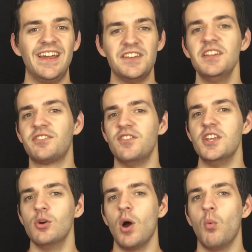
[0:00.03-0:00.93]
In this
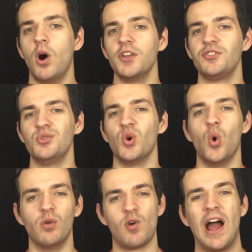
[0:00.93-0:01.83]
video, I want to
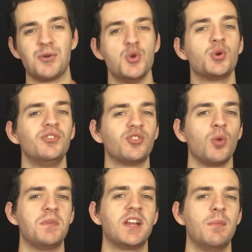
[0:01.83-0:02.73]
go over how you can
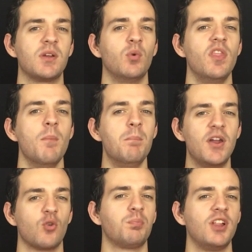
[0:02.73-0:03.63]
start becoming one of the
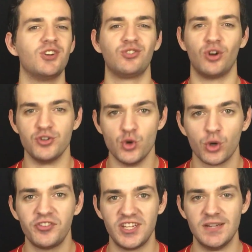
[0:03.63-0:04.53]
better players on
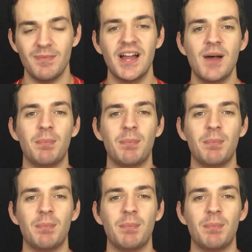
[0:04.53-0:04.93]
your team